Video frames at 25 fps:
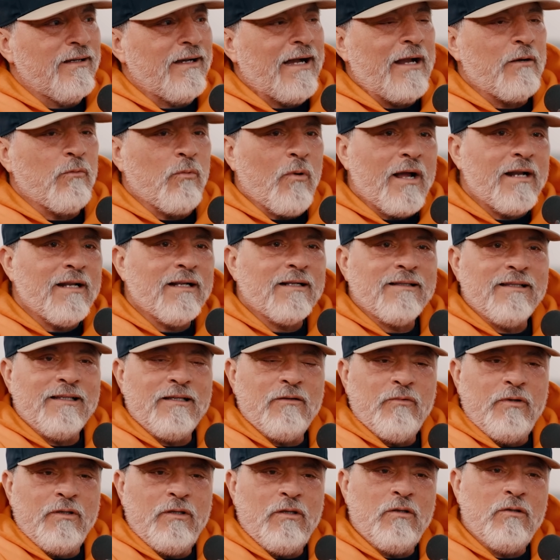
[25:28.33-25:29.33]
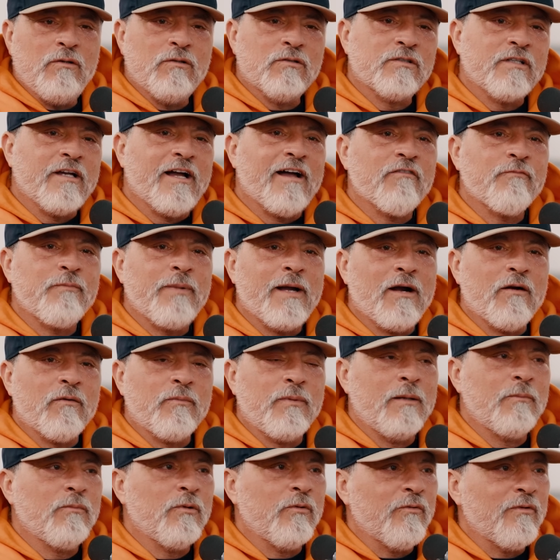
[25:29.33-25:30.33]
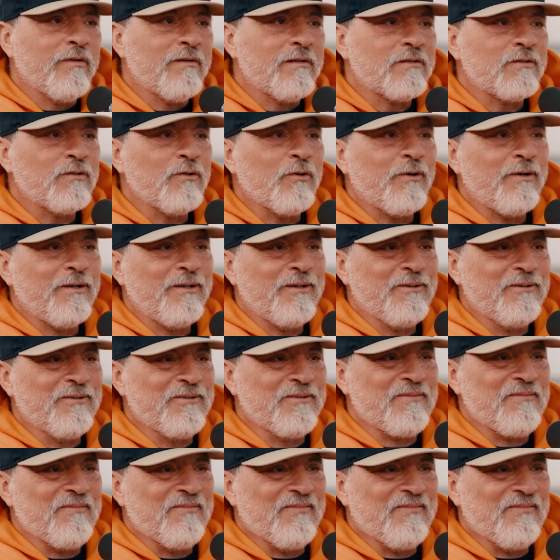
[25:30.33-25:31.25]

ironically, when you use soft power, people will ignore you